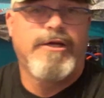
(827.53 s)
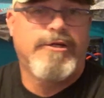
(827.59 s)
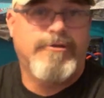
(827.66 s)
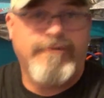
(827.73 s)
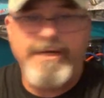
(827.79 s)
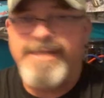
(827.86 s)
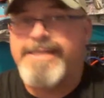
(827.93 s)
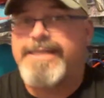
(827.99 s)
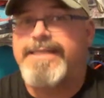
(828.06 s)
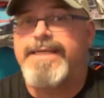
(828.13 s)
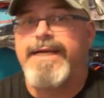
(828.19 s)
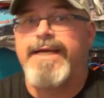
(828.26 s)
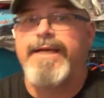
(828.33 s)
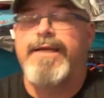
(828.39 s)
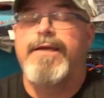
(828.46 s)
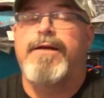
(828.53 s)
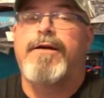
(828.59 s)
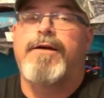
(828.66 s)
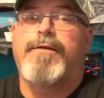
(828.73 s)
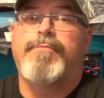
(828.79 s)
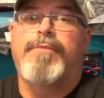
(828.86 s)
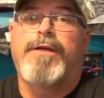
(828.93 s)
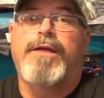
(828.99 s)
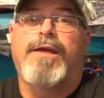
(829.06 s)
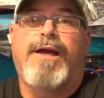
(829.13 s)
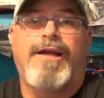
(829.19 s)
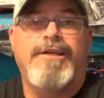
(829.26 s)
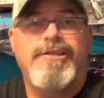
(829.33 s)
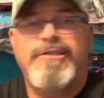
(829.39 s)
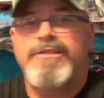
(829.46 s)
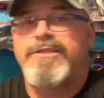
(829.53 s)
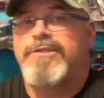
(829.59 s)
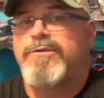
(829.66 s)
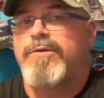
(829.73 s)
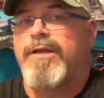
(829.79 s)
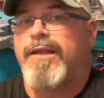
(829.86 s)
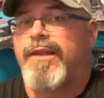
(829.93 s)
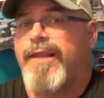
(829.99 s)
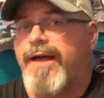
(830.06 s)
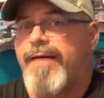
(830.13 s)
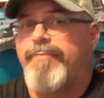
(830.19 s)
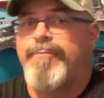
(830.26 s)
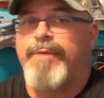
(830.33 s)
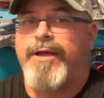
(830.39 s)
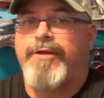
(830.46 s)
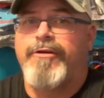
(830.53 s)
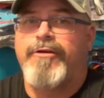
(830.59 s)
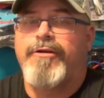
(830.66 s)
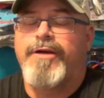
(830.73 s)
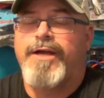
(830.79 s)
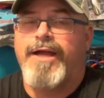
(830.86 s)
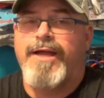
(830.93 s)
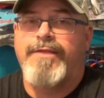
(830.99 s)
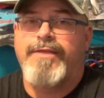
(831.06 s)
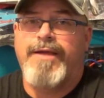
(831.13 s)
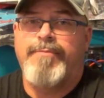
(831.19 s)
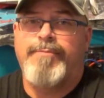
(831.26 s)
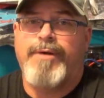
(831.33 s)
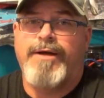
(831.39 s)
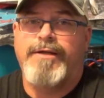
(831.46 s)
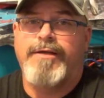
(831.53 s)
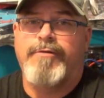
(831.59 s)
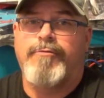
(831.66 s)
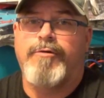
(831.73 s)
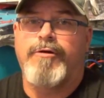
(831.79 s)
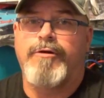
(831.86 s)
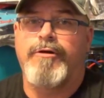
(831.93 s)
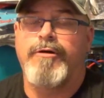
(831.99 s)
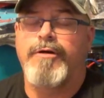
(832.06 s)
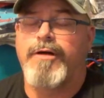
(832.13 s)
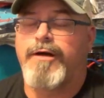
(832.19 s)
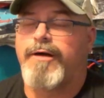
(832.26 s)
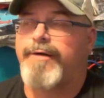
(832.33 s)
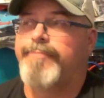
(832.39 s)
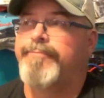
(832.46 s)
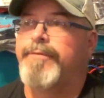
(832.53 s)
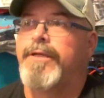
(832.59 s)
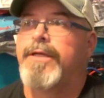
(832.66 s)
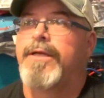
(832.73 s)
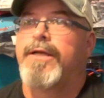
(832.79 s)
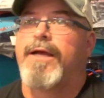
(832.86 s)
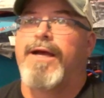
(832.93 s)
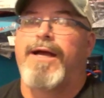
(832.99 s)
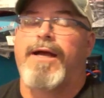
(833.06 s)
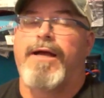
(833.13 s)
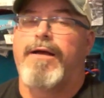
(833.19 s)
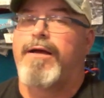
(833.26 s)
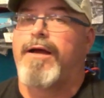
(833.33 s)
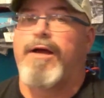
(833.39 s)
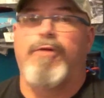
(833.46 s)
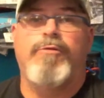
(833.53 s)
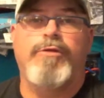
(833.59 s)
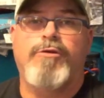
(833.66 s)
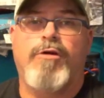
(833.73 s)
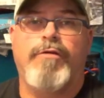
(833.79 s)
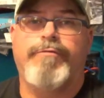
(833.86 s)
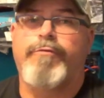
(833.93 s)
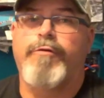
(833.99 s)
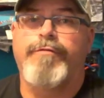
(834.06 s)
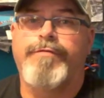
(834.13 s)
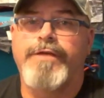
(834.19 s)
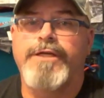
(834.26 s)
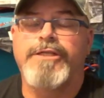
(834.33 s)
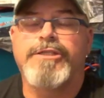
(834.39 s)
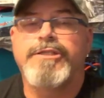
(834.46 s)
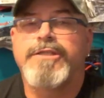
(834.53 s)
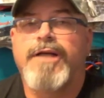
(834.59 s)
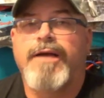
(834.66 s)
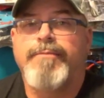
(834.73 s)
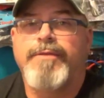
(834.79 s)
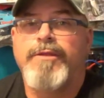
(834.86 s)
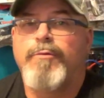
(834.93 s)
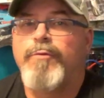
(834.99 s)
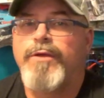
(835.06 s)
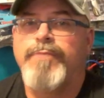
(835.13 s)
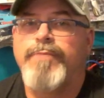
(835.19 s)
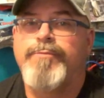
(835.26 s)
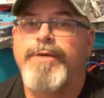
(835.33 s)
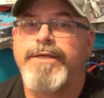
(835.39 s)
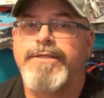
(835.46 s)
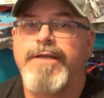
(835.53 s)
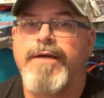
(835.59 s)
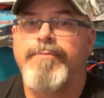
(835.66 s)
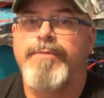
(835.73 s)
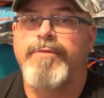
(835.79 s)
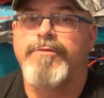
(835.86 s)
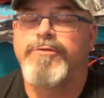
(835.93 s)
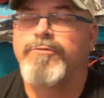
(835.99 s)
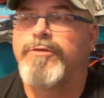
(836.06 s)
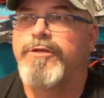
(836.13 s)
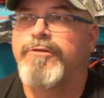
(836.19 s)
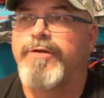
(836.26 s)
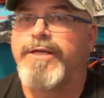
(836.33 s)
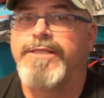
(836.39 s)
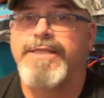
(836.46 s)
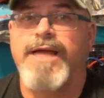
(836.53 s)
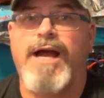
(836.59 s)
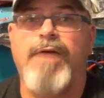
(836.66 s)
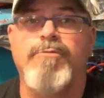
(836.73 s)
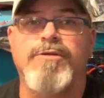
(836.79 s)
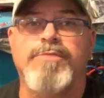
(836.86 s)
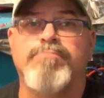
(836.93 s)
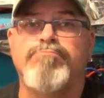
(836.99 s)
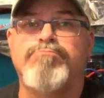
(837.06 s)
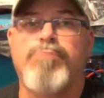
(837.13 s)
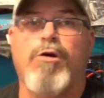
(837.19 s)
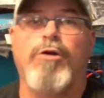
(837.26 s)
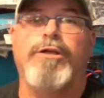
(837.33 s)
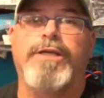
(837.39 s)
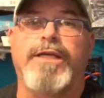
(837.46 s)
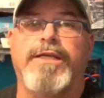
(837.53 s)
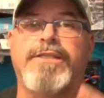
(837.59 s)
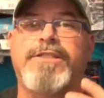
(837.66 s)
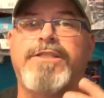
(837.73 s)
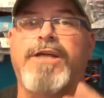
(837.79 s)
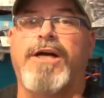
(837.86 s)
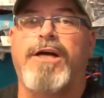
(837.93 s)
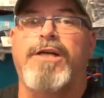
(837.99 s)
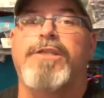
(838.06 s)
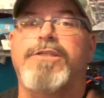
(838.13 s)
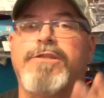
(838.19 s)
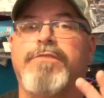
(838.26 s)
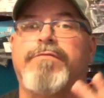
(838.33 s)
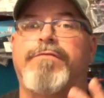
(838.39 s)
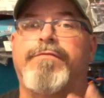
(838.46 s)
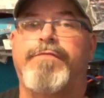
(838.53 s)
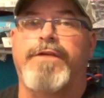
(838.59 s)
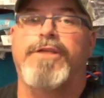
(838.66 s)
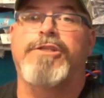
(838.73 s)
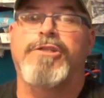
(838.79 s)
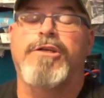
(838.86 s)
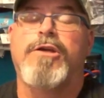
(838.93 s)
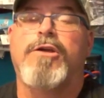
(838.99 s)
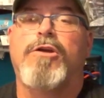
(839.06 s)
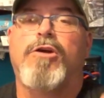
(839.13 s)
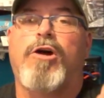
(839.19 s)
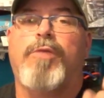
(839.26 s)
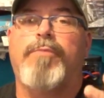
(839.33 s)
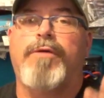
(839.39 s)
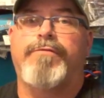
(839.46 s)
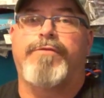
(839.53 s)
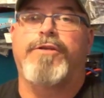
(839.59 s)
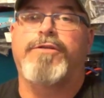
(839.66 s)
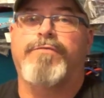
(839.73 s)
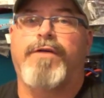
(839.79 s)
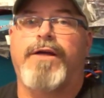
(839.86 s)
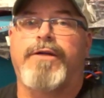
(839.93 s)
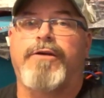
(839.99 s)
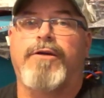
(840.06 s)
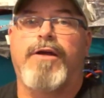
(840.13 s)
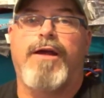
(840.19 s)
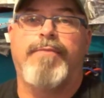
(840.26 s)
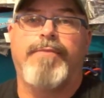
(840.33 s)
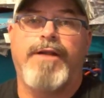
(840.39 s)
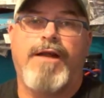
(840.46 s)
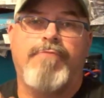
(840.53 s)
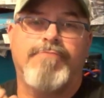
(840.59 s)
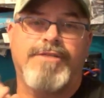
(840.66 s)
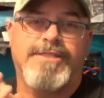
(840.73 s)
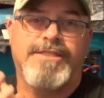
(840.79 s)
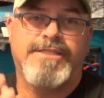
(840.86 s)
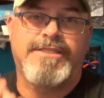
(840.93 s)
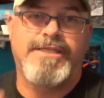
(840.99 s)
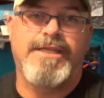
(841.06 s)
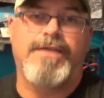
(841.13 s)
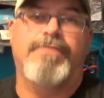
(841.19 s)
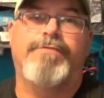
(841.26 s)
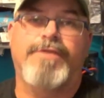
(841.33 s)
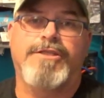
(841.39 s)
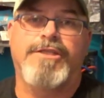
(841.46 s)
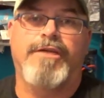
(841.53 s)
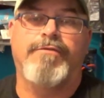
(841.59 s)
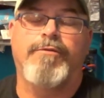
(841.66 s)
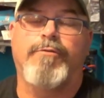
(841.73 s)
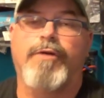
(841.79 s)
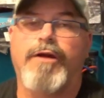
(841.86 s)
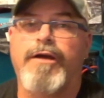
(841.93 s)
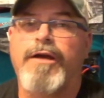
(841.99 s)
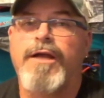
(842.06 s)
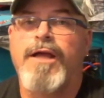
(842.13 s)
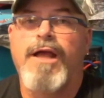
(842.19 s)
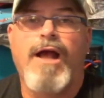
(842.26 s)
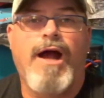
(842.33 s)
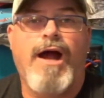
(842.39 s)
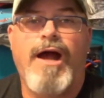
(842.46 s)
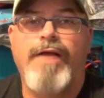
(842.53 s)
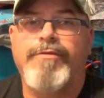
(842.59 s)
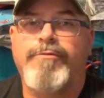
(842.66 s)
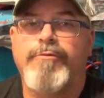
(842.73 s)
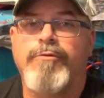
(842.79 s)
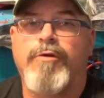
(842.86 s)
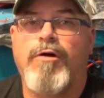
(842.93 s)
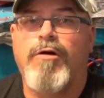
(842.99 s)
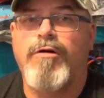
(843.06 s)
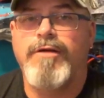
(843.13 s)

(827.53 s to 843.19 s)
Crazy day. I usually do a lot better at that body of water. I only caught 4 fish. I mean, the wind picked up. It was really crazy. I was marking tons of fish on my fish finder. I mean, I was seeing fish everywhere. I threw all